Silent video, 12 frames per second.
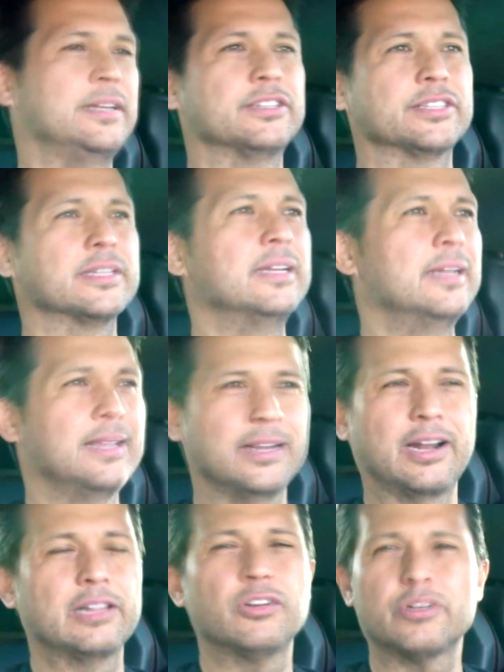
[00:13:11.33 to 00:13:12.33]
Just, you
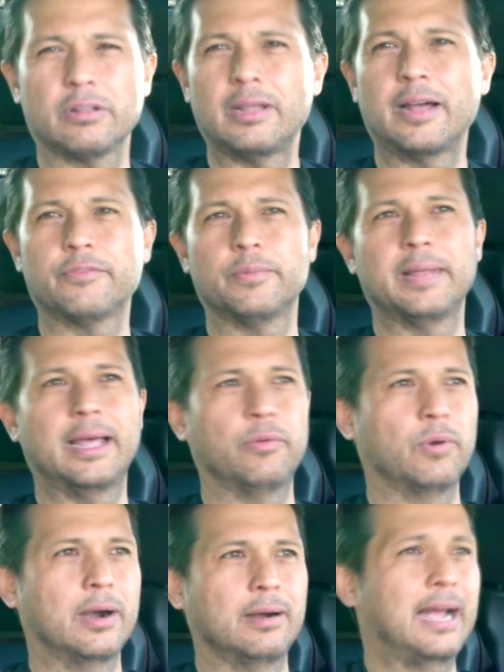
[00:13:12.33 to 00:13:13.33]
know, I learned a lot from that,
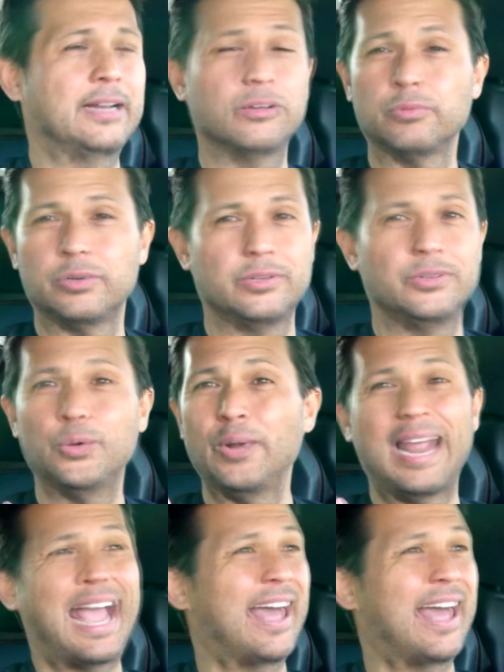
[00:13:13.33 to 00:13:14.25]
where I don't do it